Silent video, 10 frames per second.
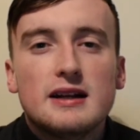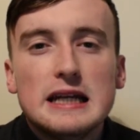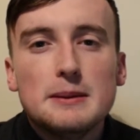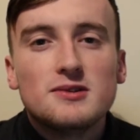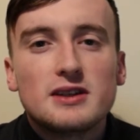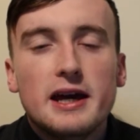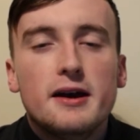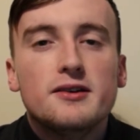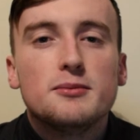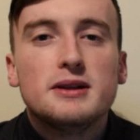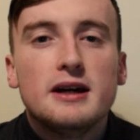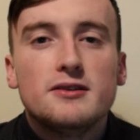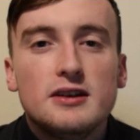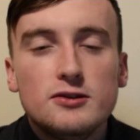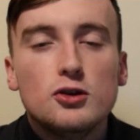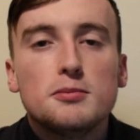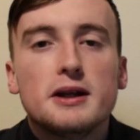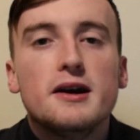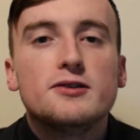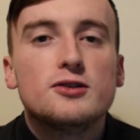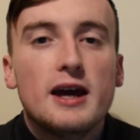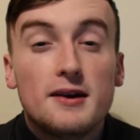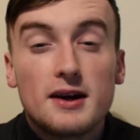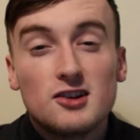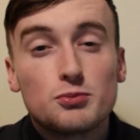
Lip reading: Liam Scales, and these young players kind of